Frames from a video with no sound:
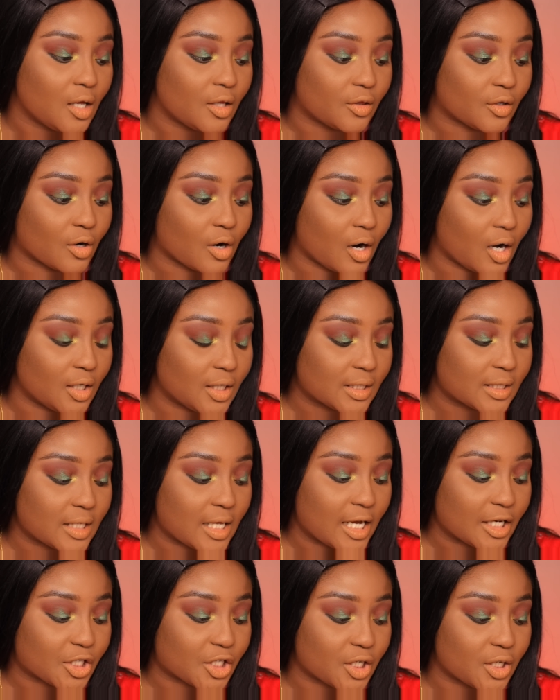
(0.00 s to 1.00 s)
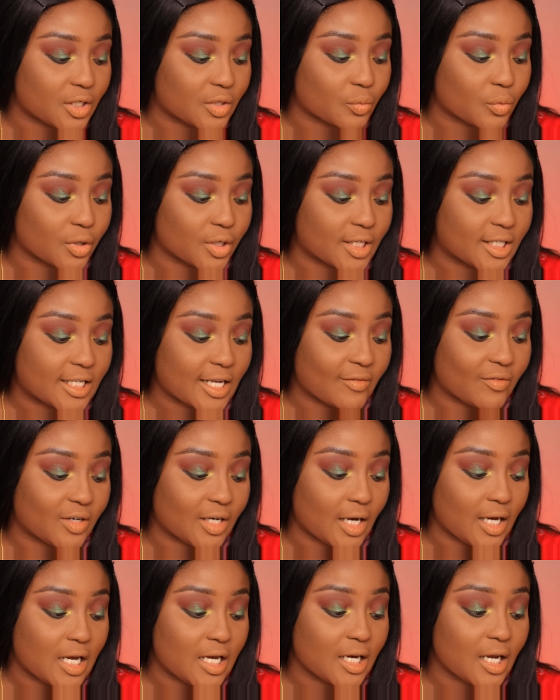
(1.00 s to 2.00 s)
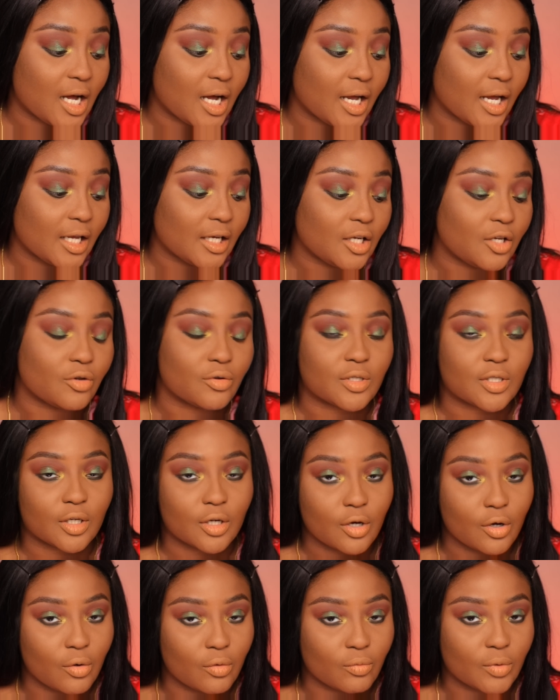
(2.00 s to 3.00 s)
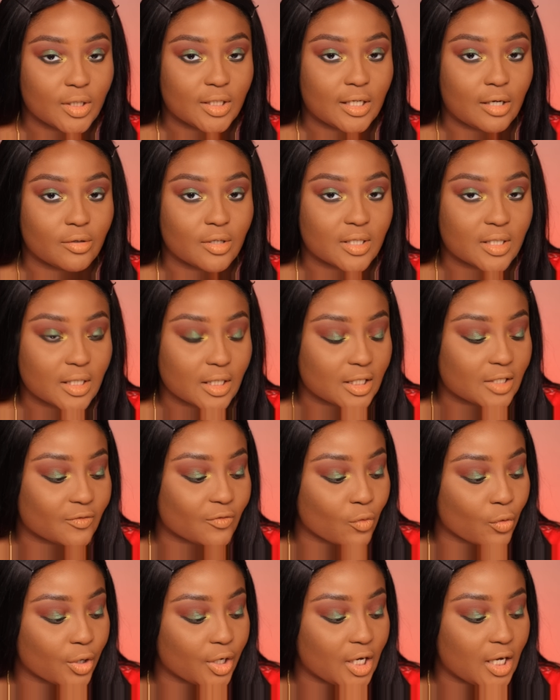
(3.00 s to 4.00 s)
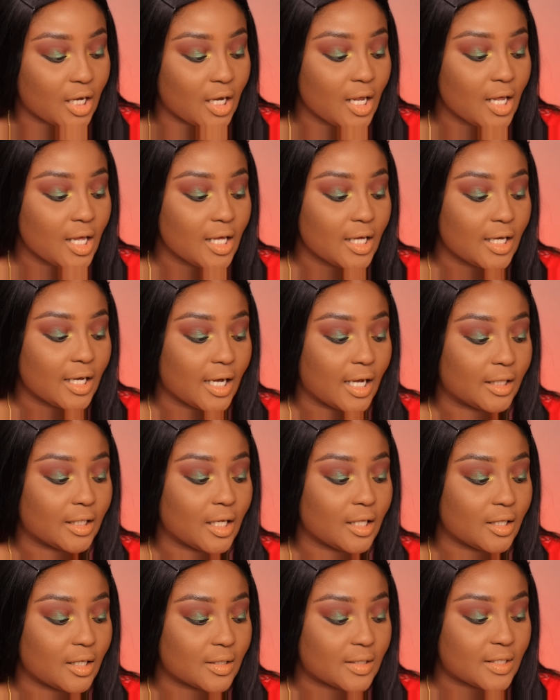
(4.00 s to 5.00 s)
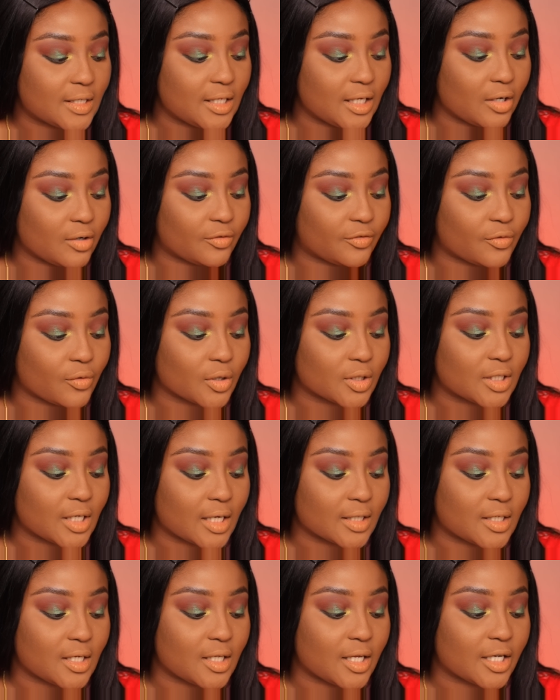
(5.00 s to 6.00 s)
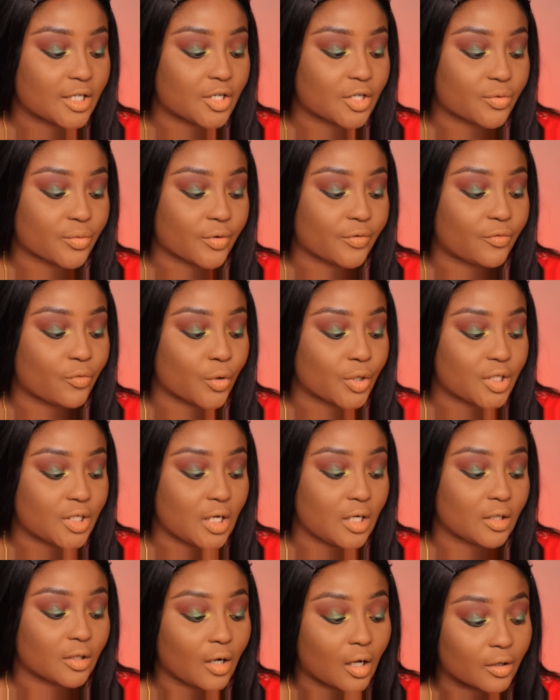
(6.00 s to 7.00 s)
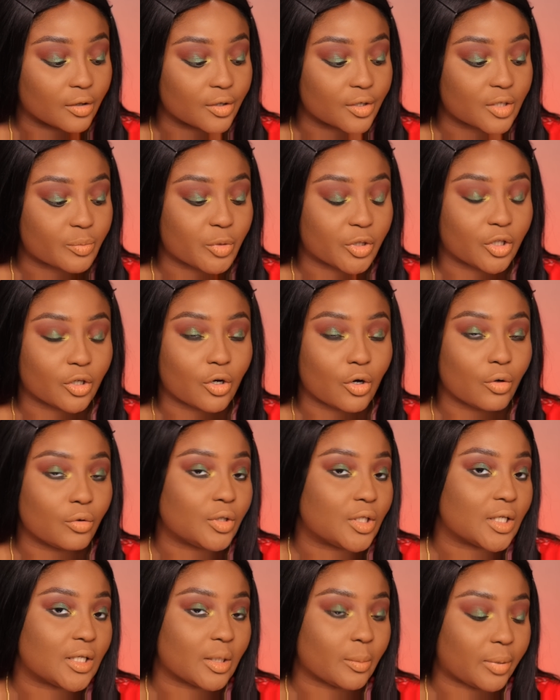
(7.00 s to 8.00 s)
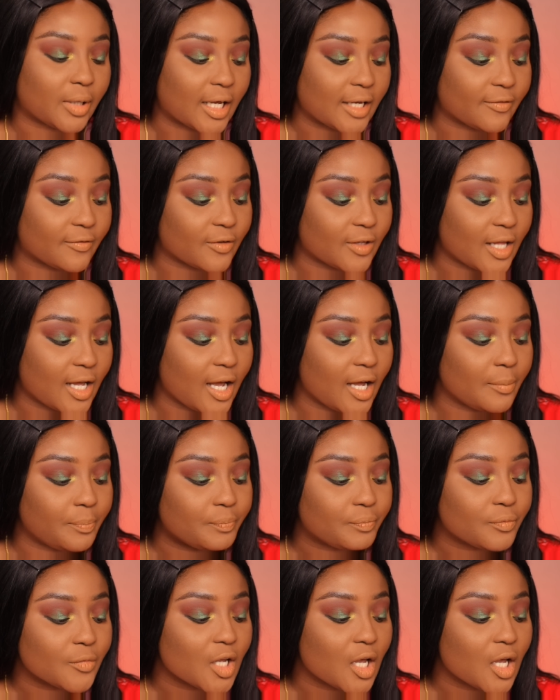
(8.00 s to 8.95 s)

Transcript: Their Onyx Lashes were $7.99. Used the code, went to $6.40. And then the TL4 Tati Lashes were $14, but the code didn't apply for that.